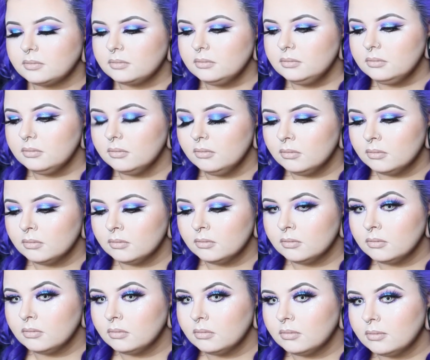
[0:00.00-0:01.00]

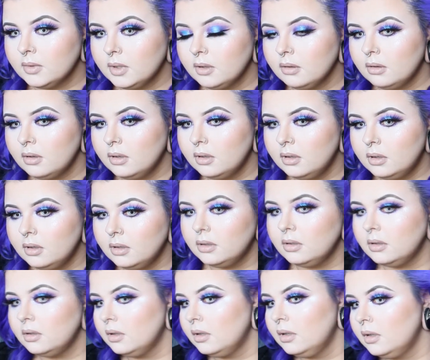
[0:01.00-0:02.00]

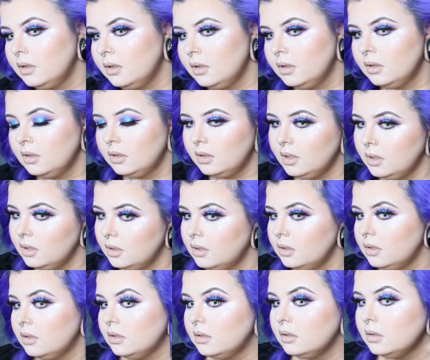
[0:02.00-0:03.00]

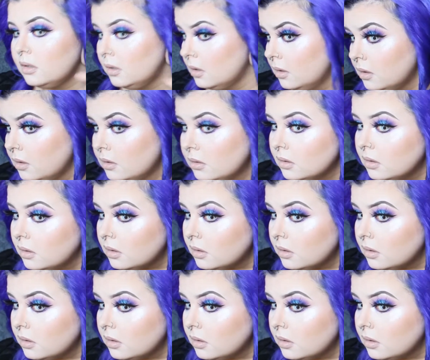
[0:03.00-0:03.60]
(no one is talking)